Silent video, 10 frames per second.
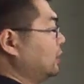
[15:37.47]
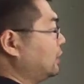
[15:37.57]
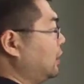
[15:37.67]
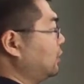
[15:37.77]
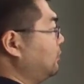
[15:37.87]

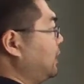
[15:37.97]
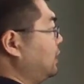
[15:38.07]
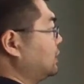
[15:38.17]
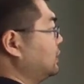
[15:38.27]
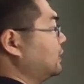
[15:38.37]
talked
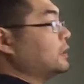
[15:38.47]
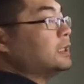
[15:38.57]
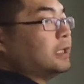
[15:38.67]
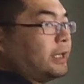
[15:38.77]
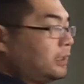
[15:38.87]
about
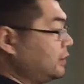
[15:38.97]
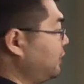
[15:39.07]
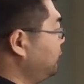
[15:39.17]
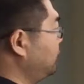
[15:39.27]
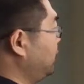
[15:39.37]
the
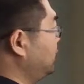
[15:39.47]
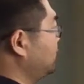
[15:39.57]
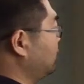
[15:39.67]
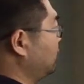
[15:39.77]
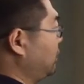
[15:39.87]
indefinite
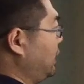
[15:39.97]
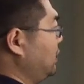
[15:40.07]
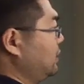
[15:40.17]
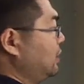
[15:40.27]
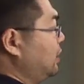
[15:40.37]
integral,
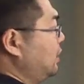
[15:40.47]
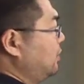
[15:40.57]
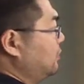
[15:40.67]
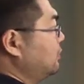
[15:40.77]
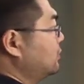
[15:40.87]
right?
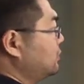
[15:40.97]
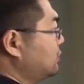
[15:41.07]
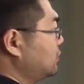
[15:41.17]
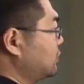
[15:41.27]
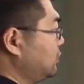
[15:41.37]

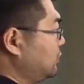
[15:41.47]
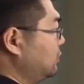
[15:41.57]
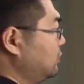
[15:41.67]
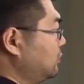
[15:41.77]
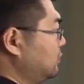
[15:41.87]
So